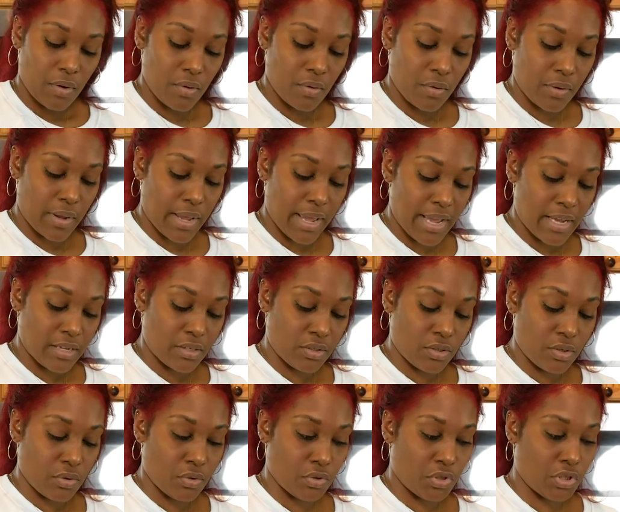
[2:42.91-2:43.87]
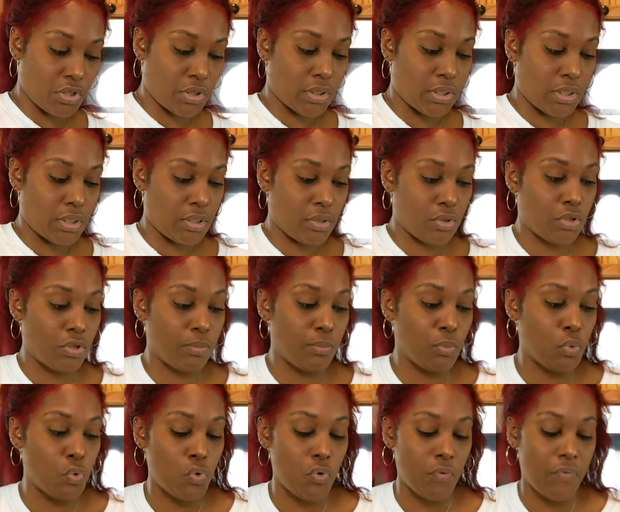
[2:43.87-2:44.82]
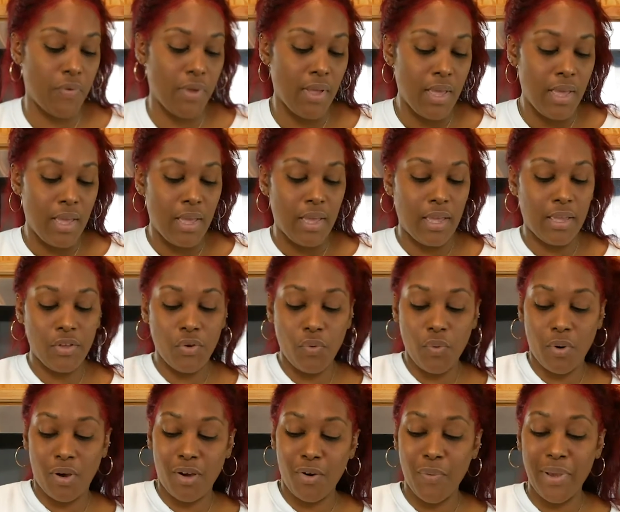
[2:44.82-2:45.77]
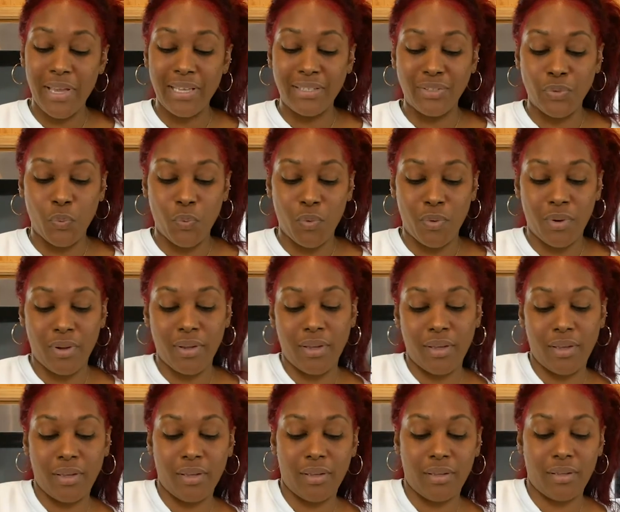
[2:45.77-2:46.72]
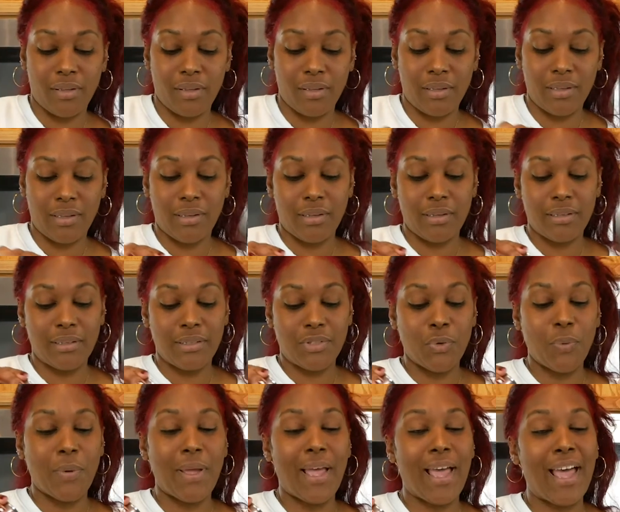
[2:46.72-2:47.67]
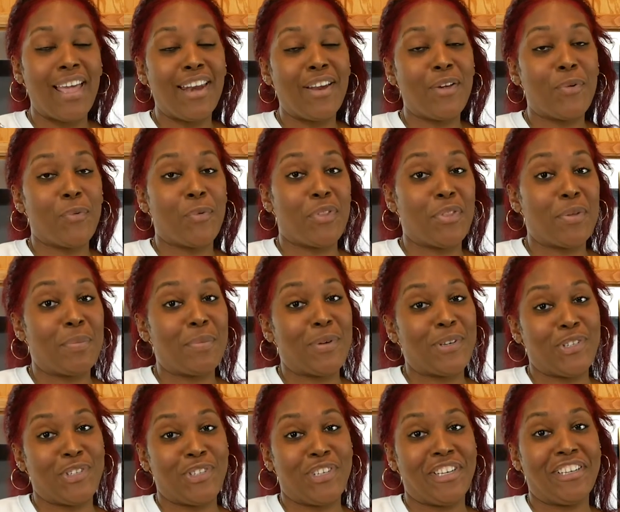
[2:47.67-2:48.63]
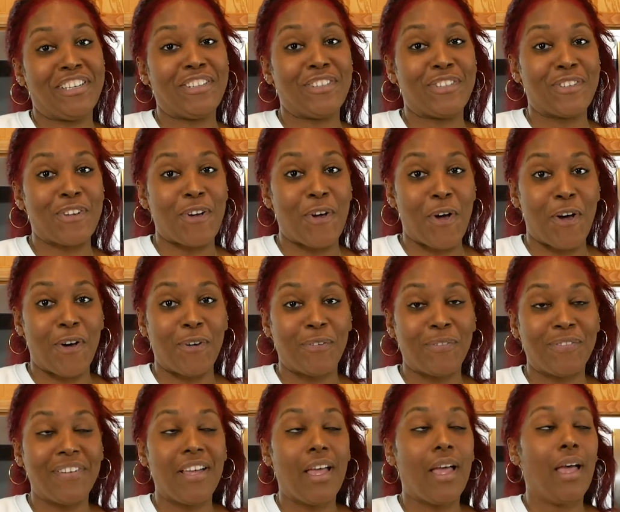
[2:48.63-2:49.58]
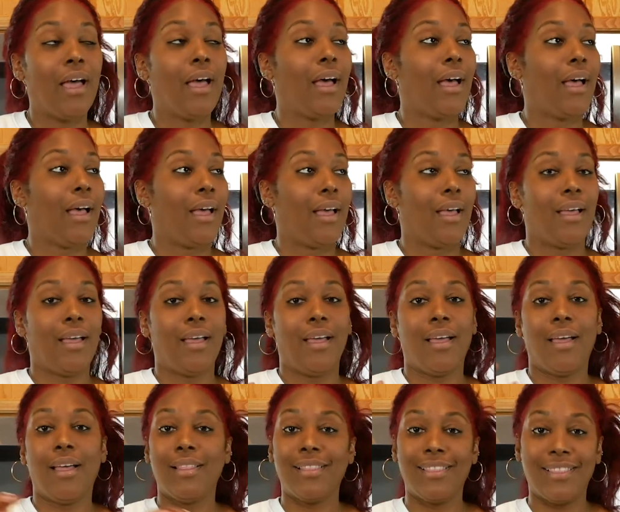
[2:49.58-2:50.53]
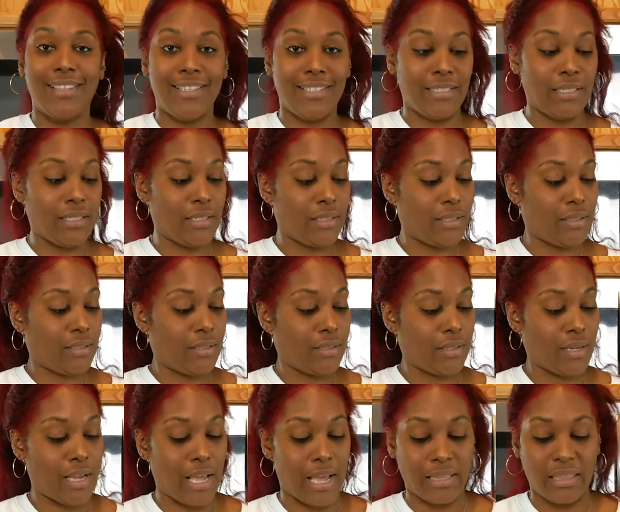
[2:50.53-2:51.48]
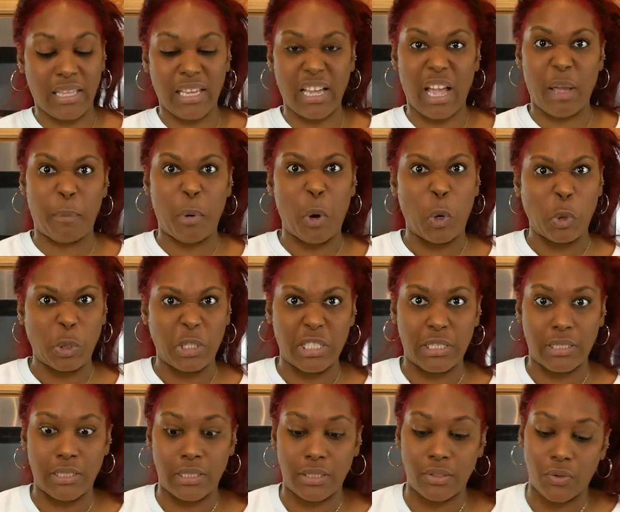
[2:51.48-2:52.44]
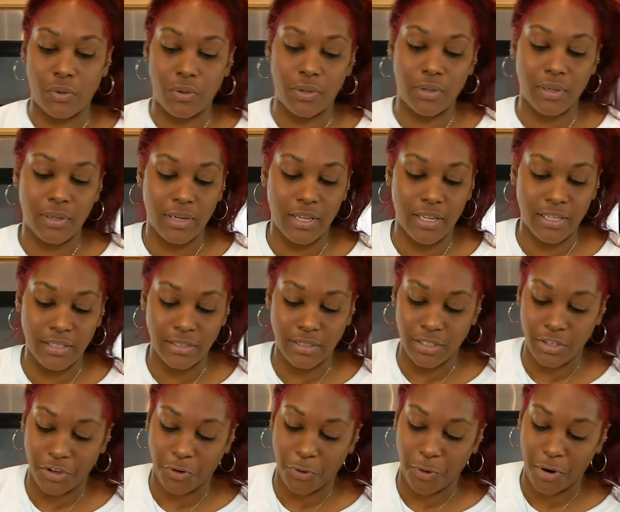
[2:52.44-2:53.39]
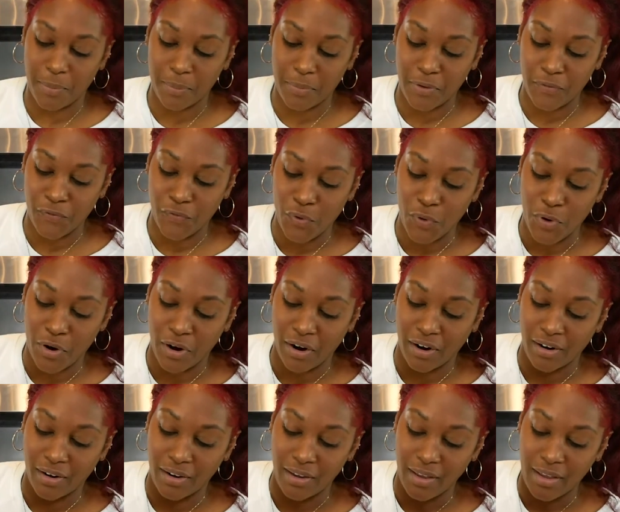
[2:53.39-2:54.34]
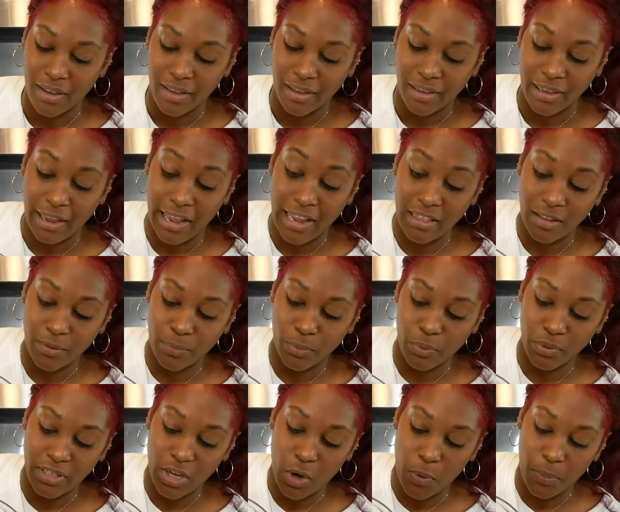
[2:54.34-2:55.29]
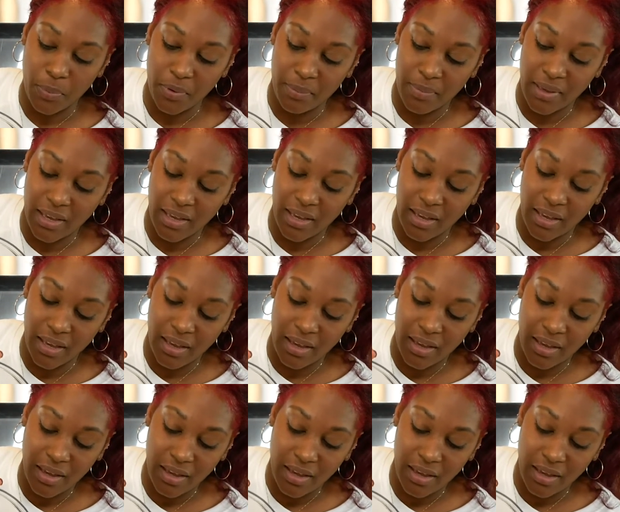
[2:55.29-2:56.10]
Okay, so she's a little smooth. And you always want to add it when the machine's off. Listen, I think I posted it on Instagram before. Caleb was helping me.